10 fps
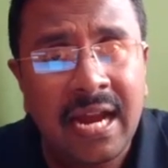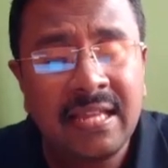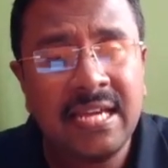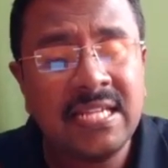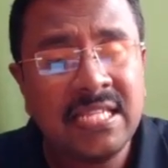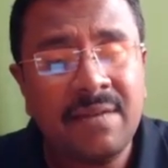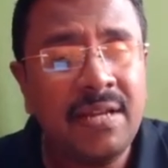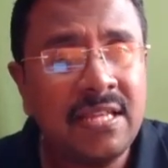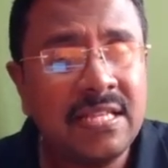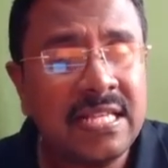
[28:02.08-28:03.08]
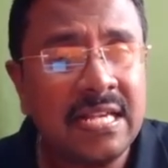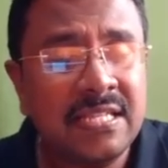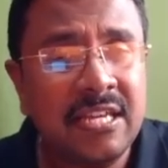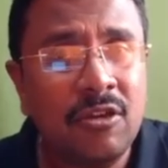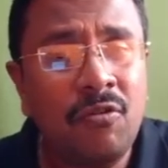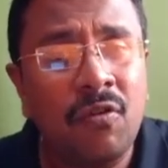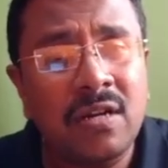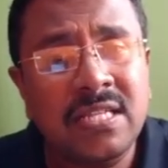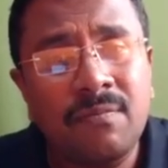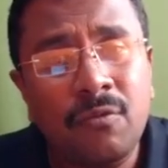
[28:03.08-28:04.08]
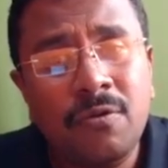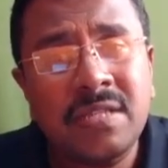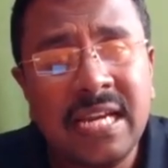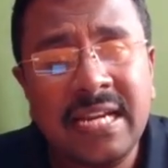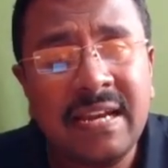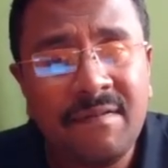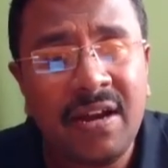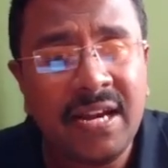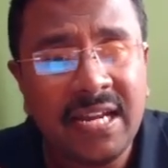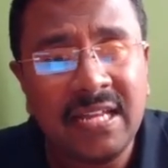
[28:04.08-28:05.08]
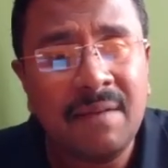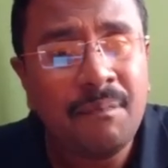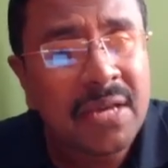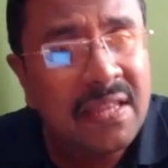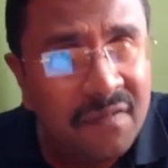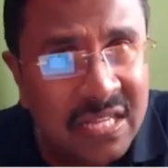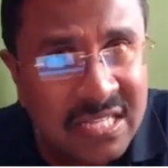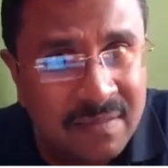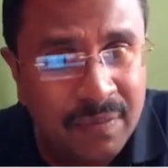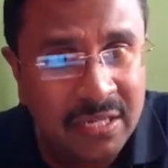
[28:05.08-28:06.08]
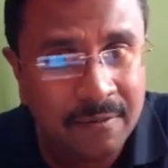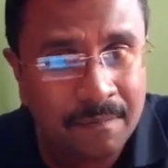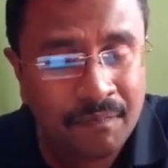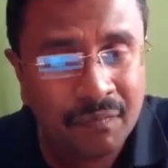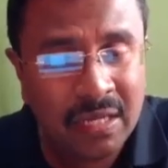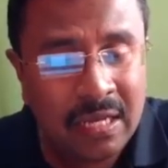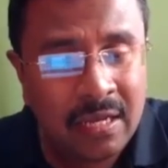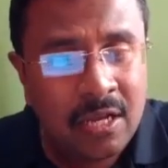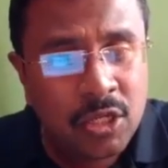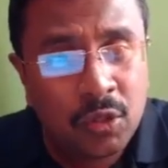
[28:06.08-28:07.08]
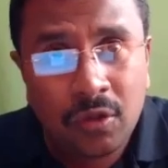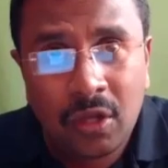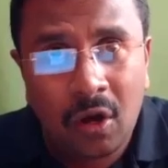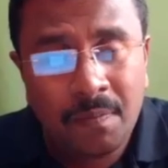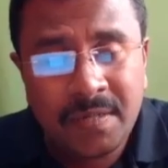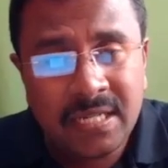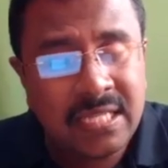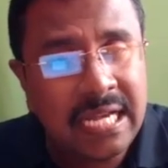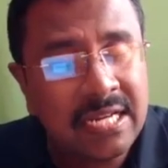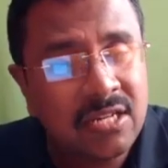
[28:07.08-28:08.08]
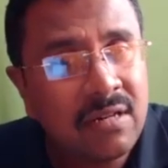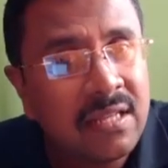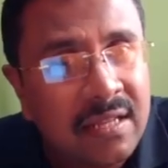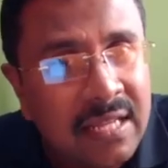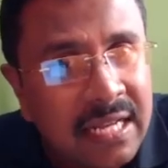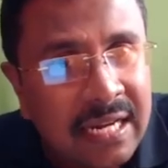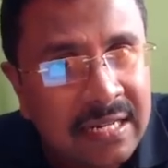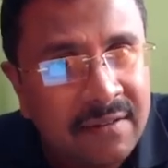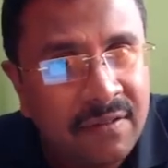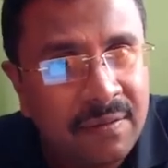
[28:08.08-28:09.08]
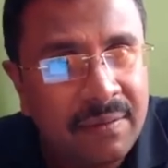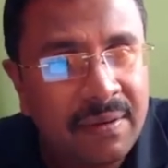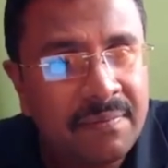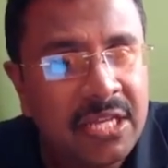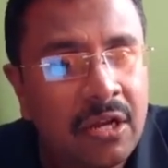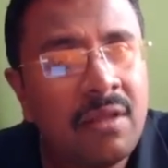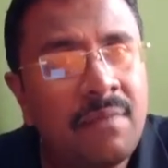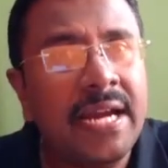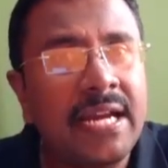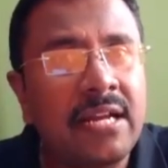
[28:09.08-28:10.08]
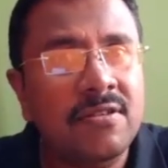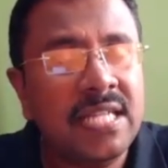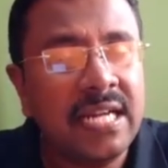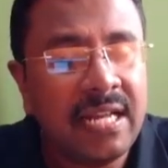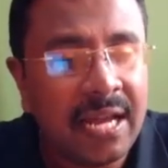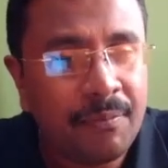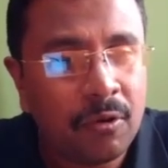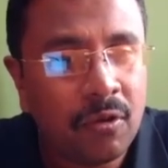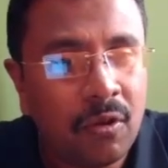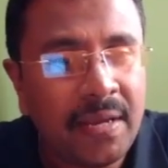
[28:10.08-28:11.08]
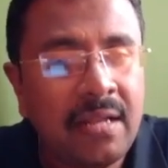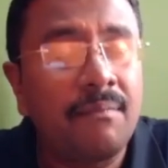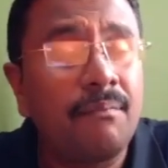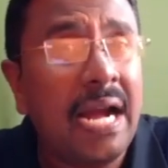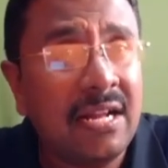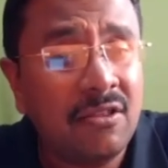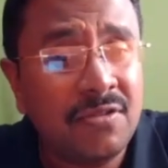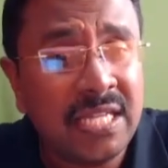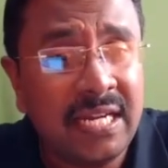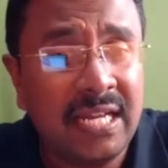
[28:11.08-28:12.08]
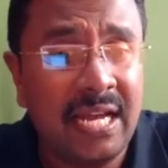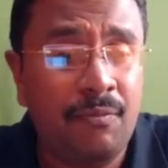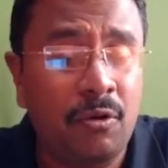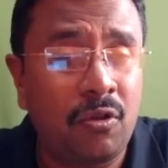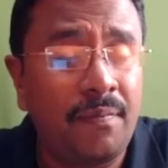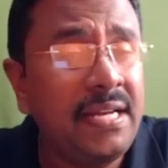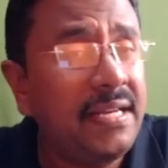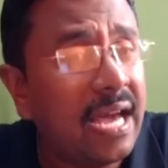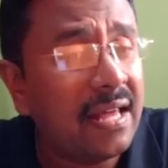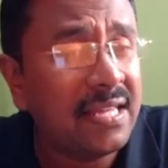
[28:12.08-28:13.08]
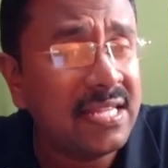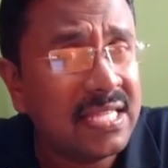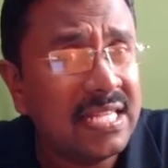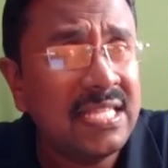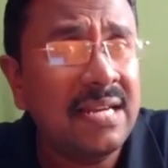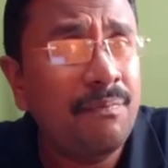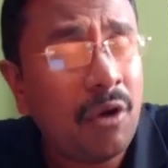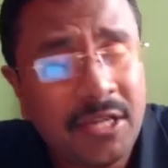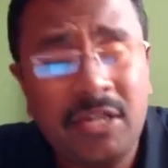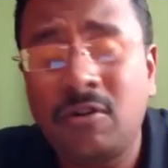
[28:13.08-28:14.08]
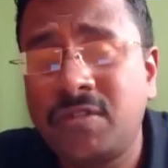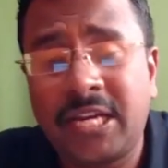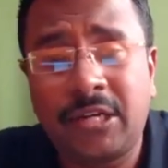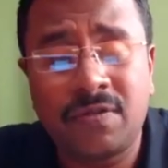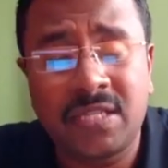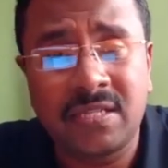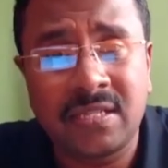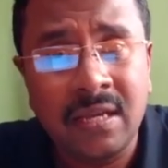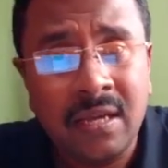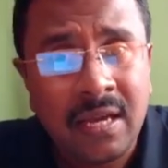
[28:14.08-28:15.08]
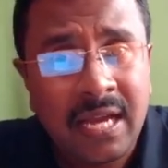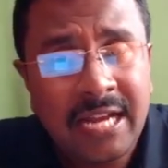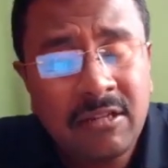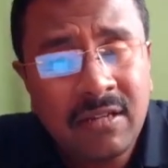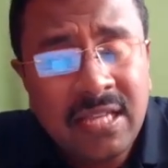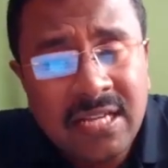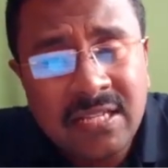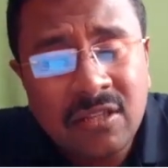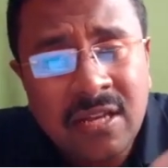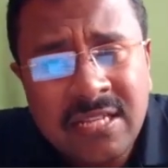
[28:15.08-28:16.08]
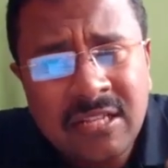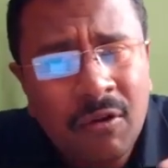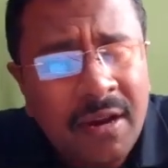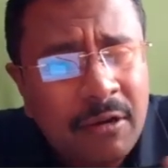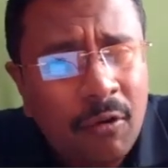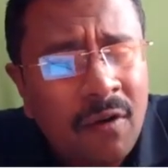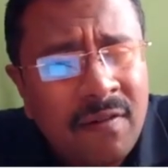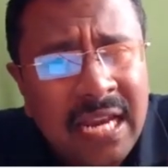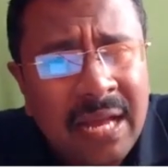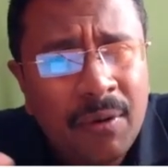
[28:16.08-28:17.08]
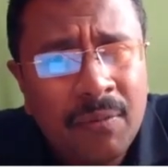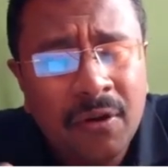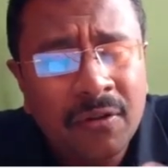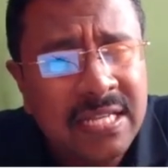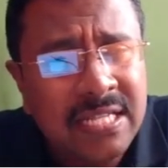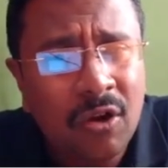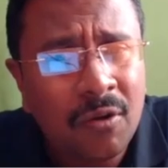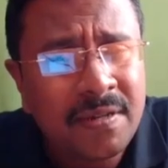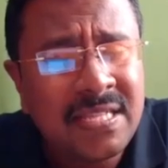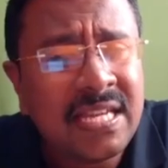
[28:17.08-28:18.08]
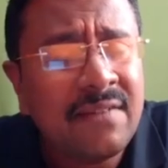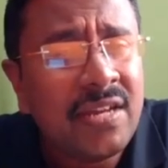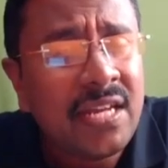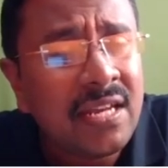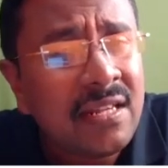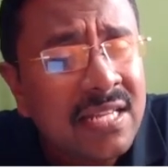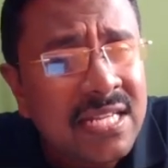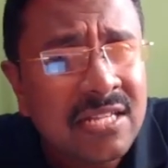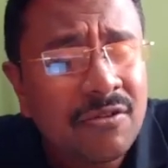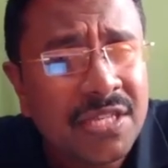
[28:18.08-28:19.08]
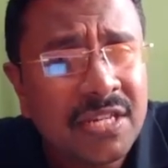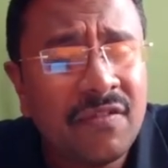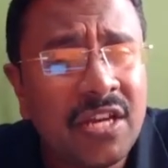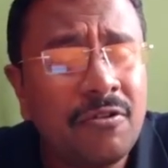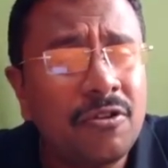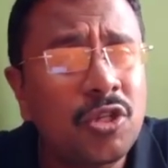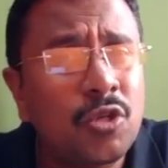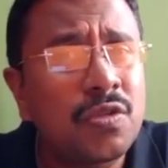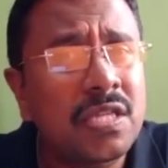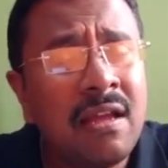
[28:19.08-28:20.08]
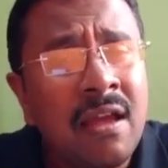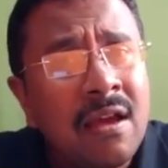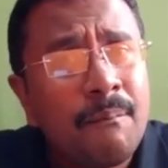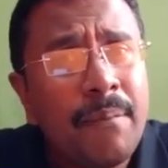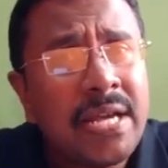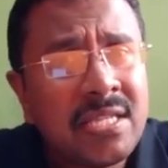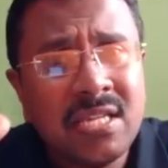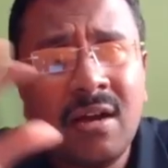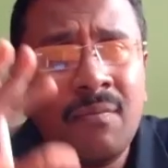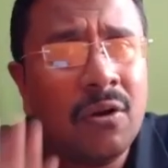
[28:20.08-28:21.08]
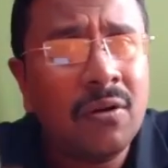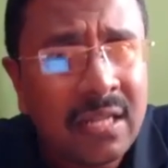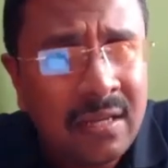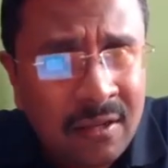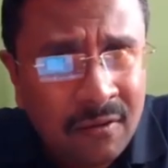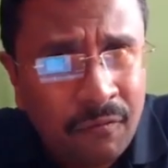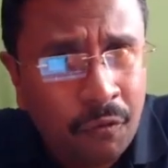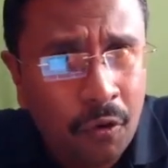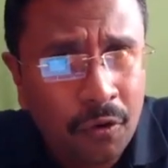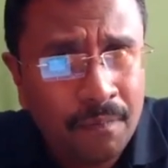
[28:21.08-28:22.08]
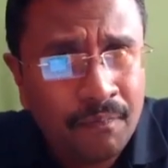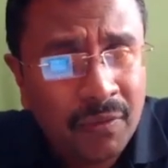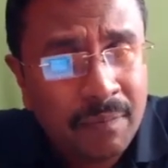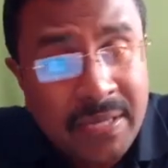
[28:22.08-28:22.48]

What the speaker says: And the examiner is asking you what is the most likely finding in the peripheral smear. So the options actually they are recollected from the memory of microcytic hypochromic, macrocytic hypochromic, target cells, and poikilocytosis. Actually, there is a quite overlap among these options, and in this question we have to choose the best among the four.